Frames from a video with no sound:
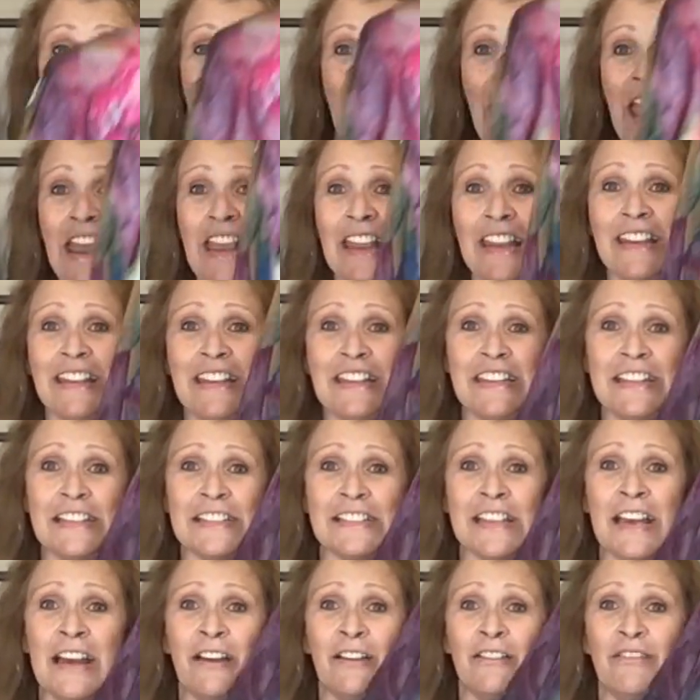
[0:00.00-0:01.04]

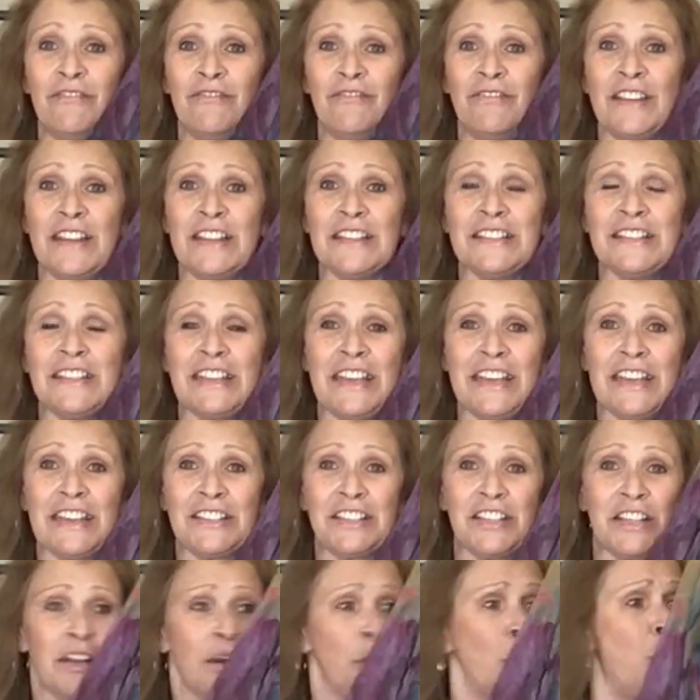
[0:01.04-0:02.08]
80s
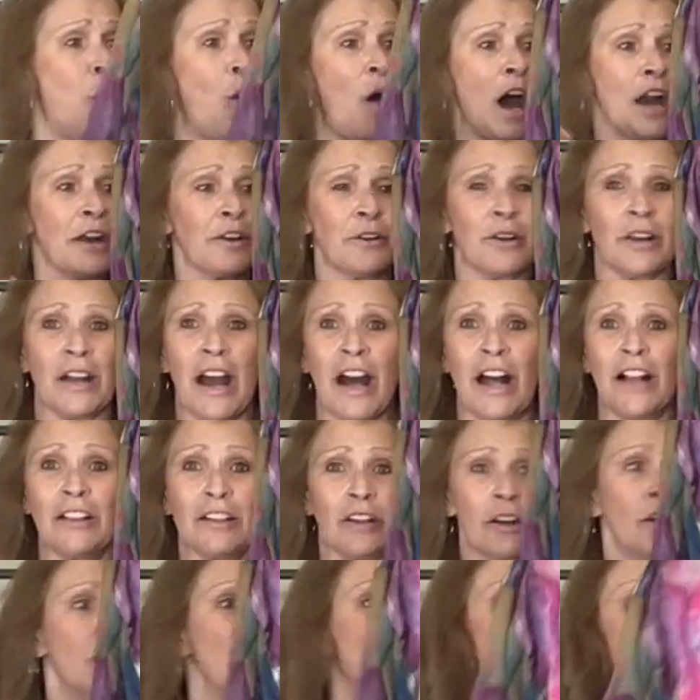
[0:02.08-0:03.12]
vintage in a
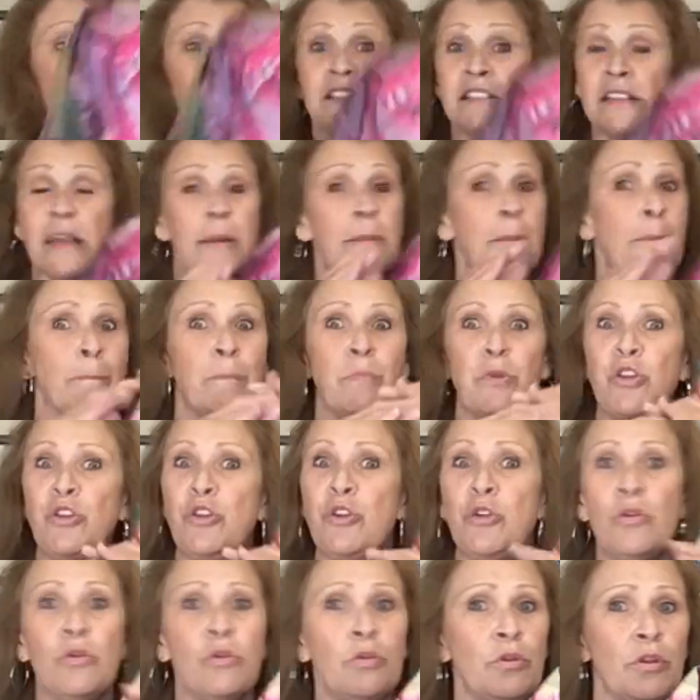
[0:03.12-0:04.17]
watercolor. It's in
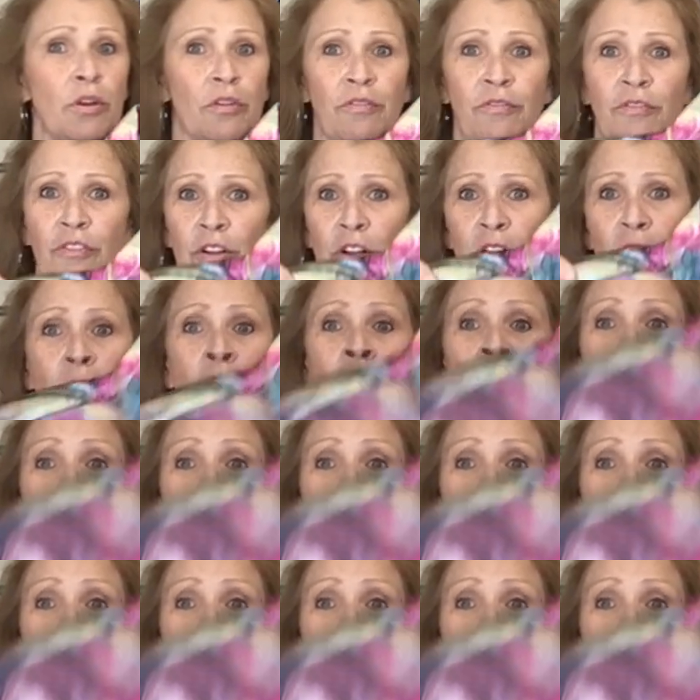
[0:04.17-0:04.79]
beautiful